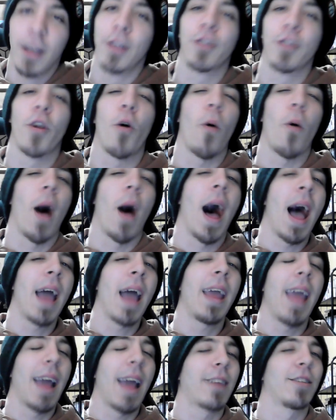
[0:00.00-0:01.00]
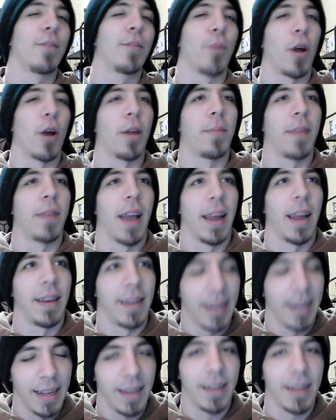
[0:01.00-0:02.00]
So I actually brought up the
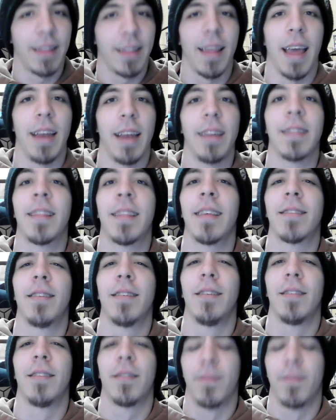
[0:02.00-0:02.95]
idea that this